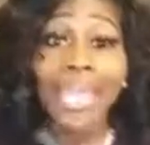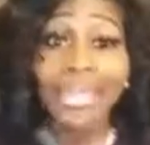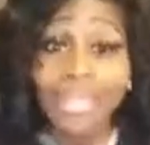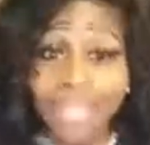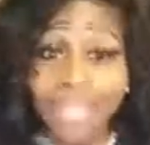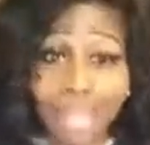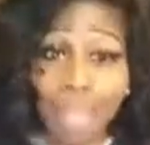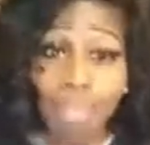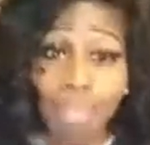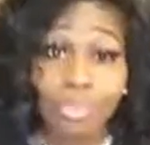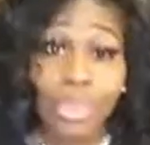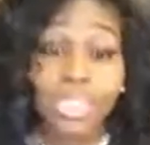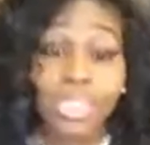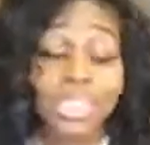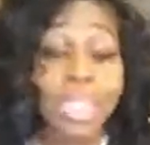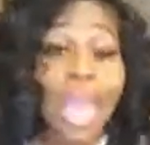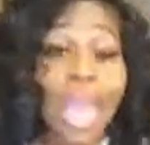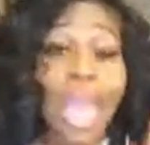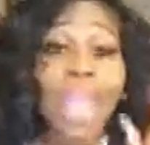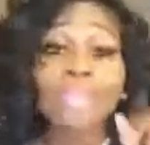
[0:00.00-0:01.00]
I
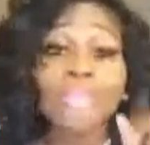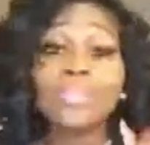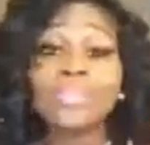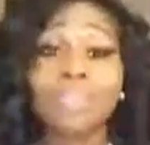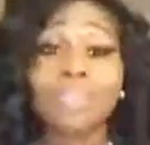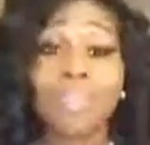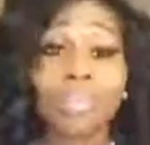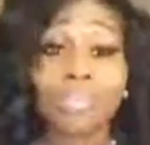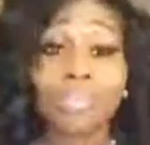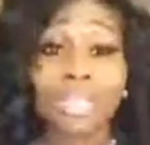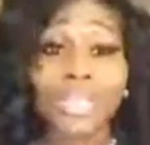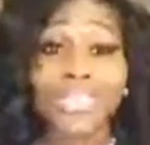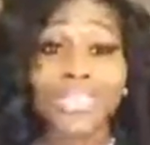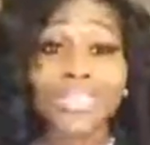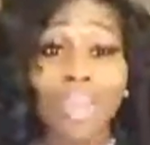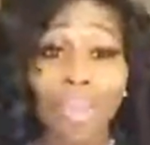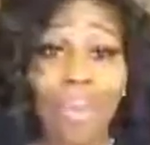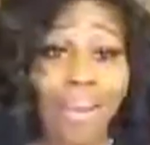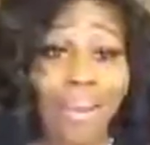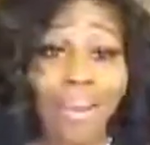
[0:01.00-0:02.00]
statements. I
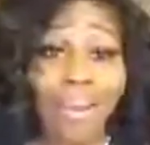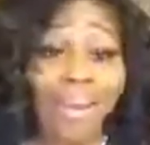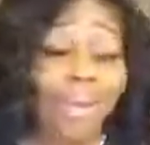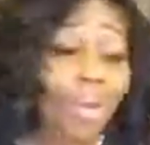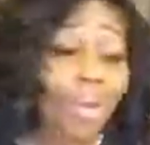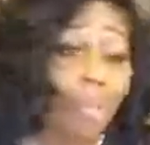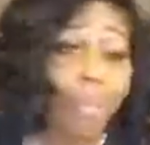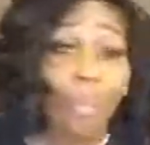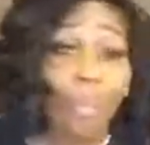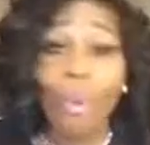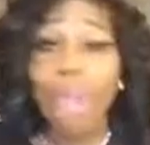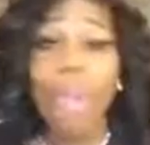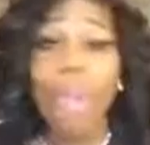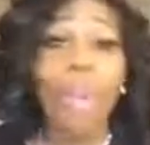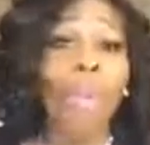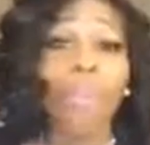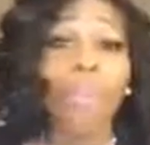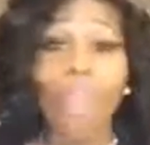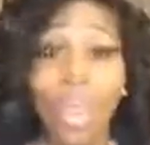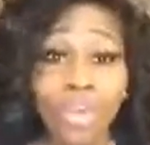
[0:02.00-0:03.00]
statements are
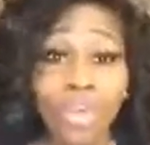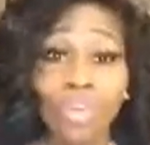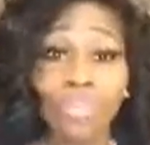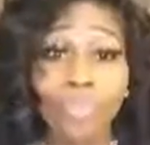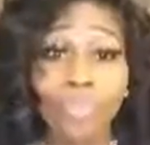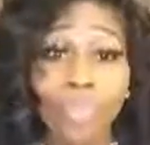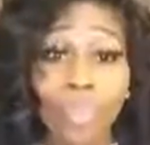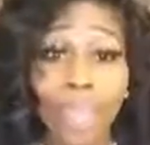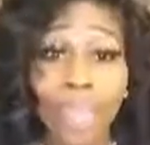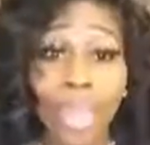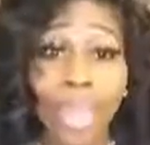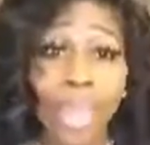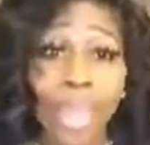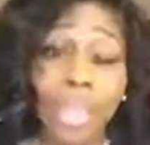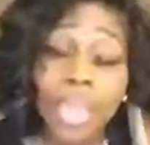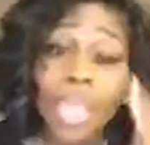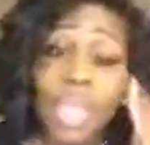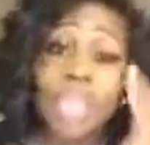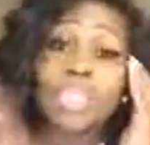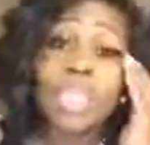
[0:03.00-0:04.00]
a wonderful
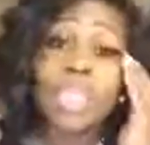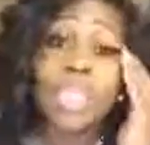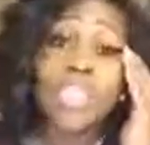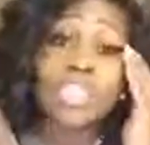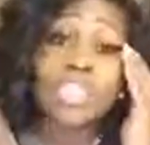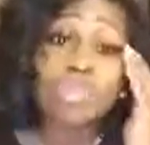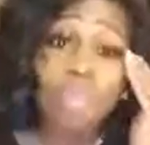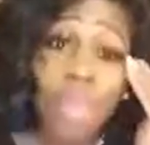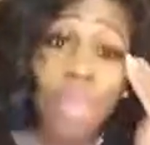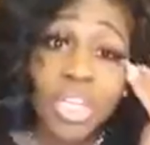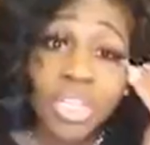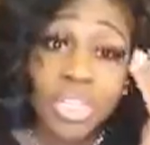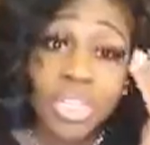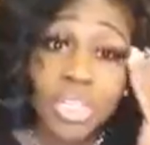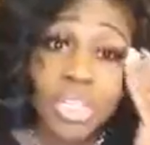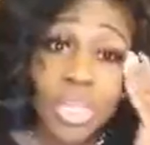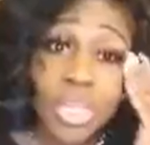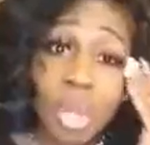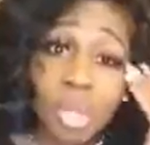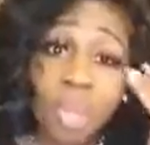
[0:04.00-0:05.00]
way to
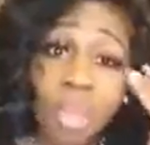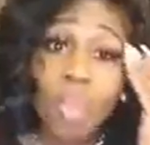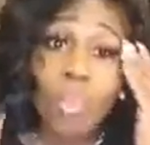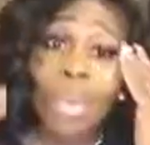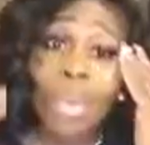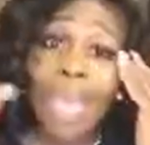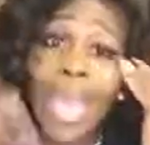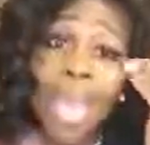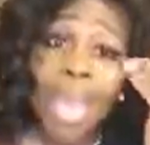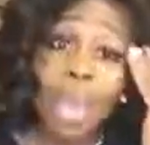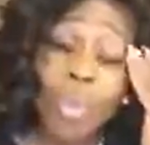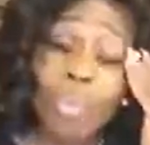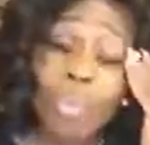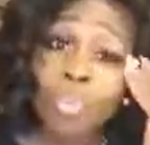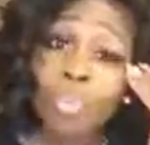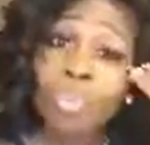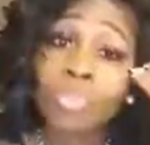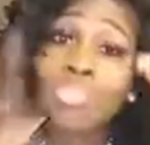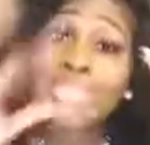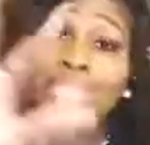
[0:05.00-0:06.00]
express yourself
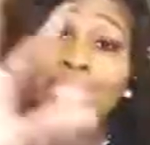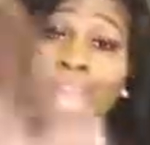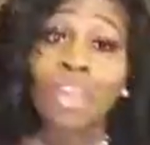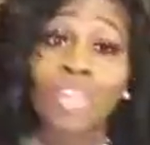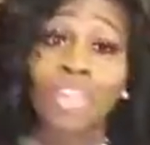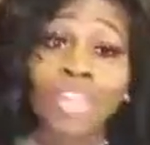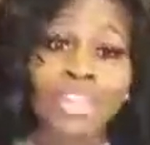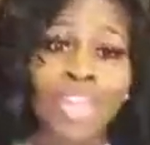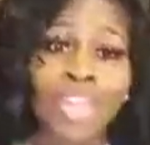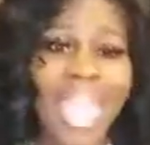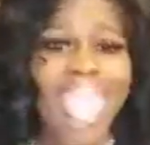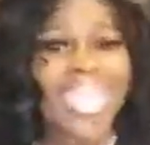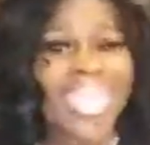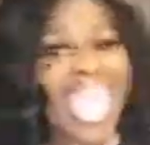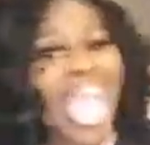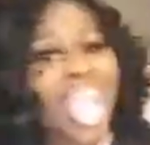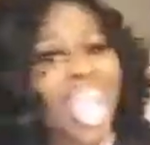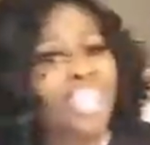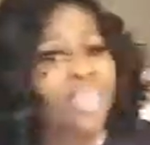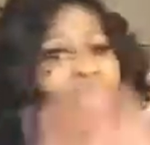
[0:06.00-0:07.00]
without sounding.
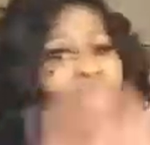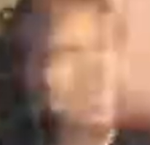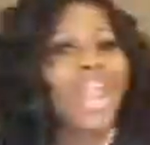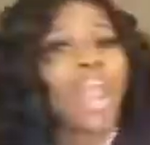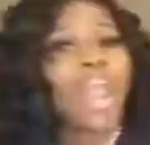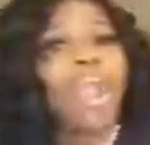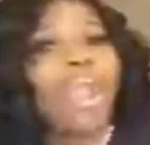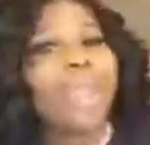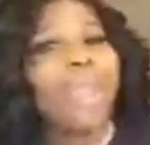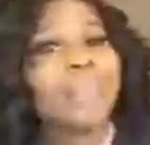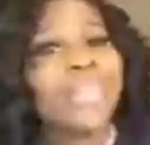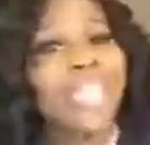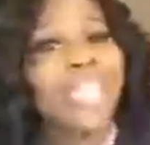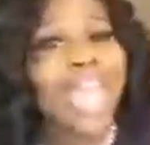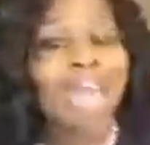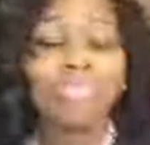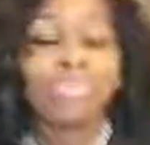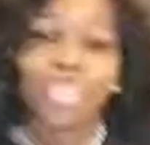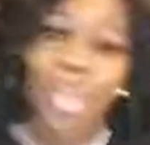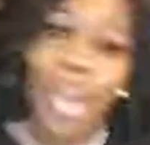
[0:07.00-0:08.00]
And yes, you better
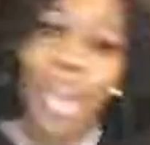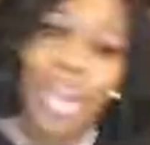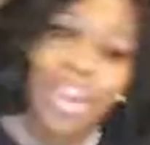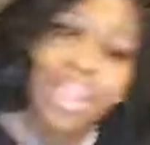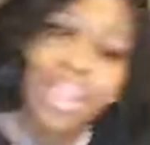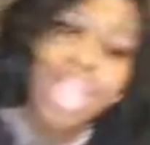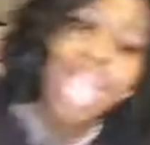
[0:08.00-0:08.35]
hurt me up,